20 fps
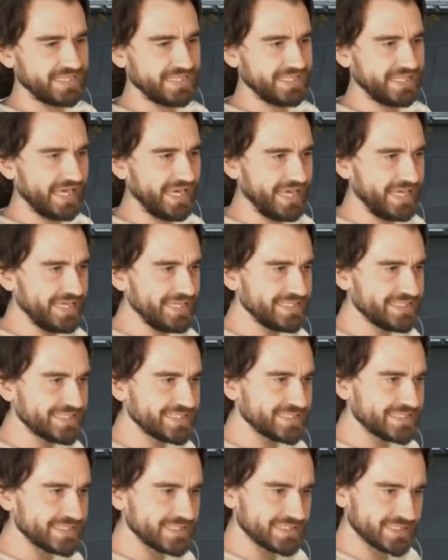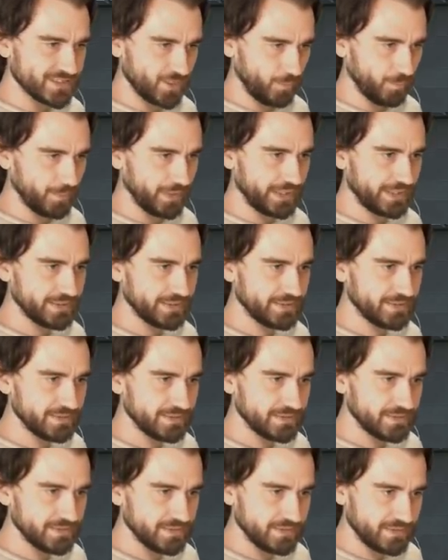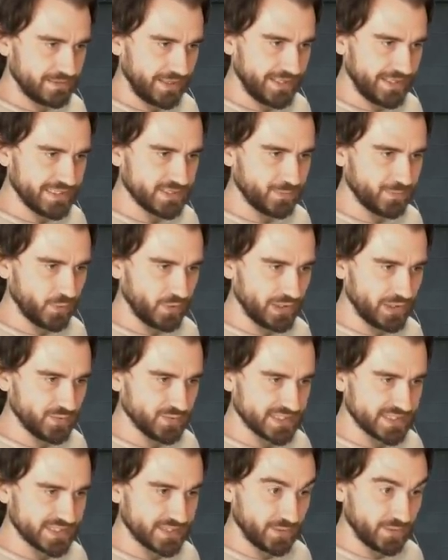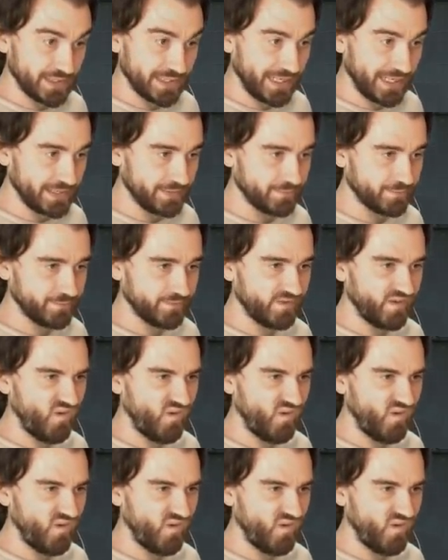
Caged zombie. And each opponent loses to life.